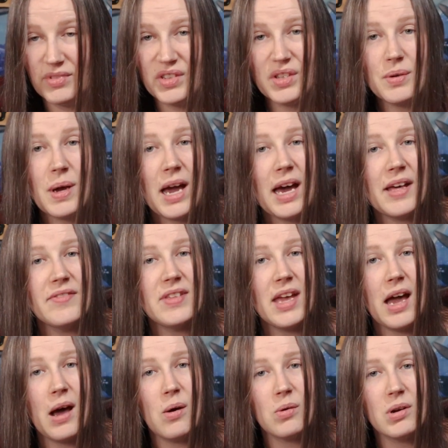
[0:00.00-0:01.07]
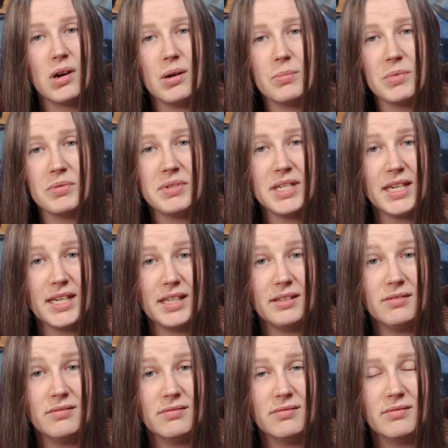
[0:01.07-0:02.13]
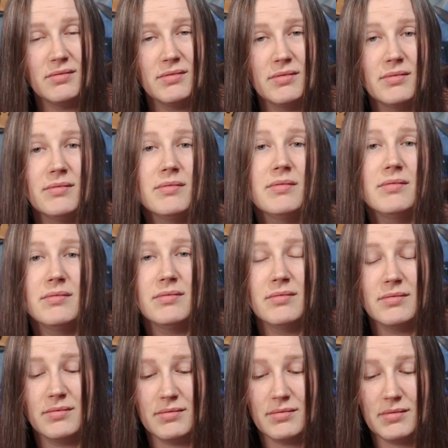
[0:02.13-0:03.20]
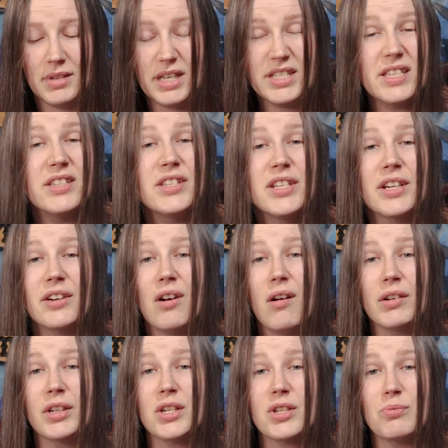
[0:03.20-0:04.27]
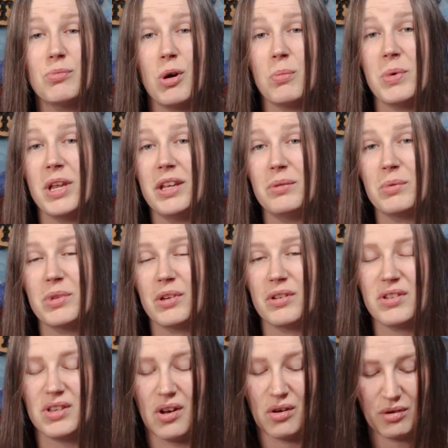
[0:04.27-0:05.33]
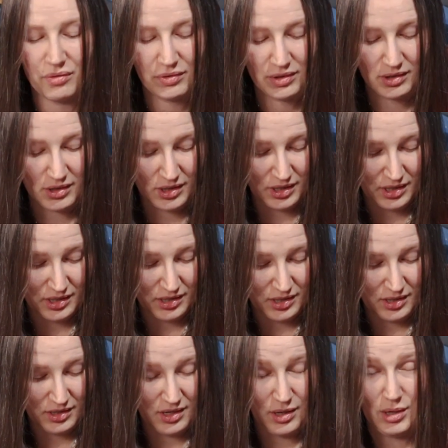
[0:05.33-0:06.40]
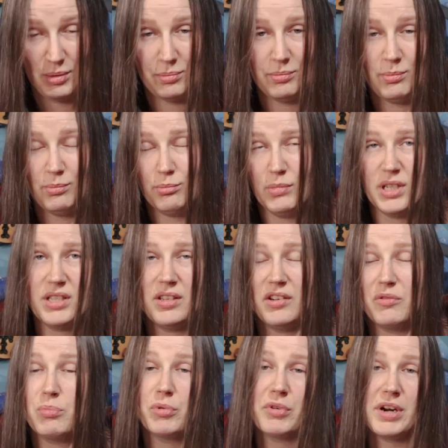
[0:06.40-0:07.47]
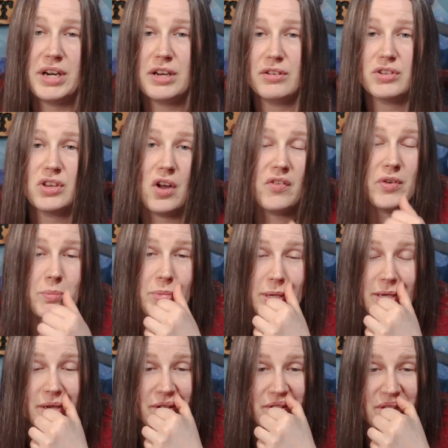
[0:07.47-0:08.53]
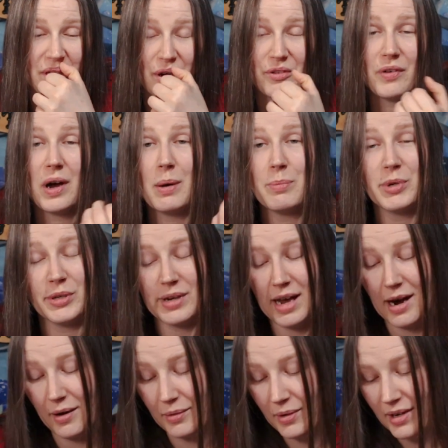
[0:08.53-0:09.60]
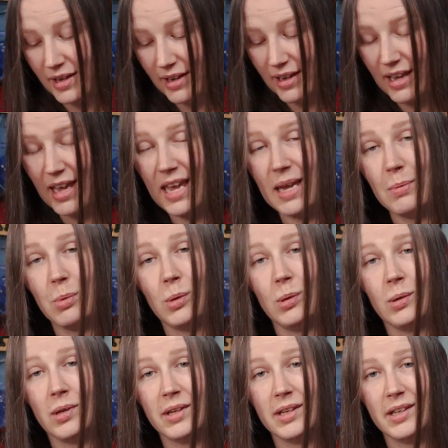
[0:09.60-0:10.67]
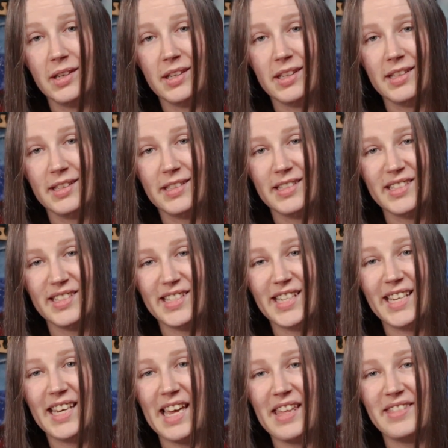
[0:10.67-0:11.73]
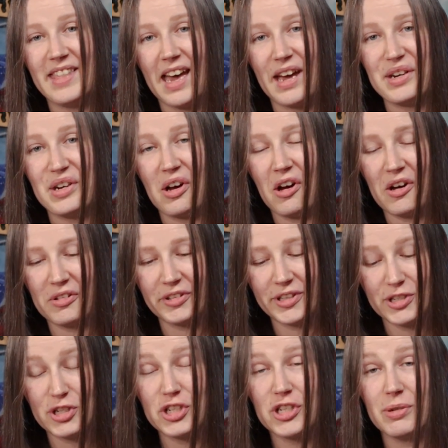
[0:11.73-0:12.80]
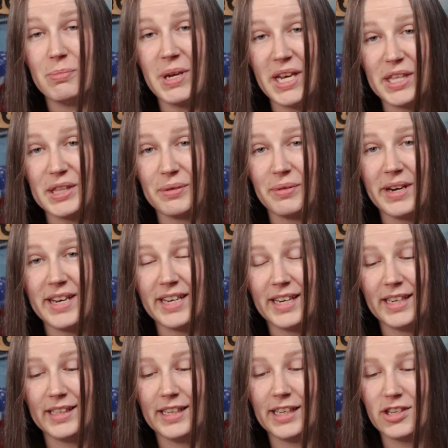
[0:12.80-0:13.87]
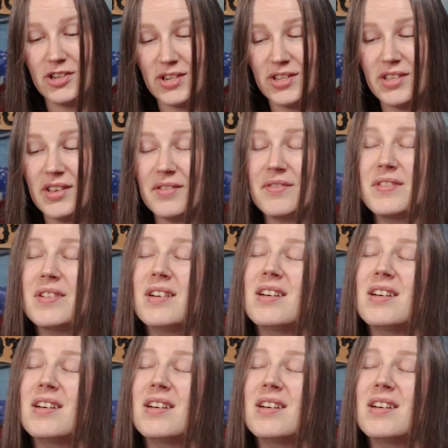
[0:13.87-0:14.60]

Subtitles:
you had the outcome you did. a sincere, honest moment with yourself. Instead of berating yourself and beating yourself up, you're now able to get that knowledge to make the right connections of,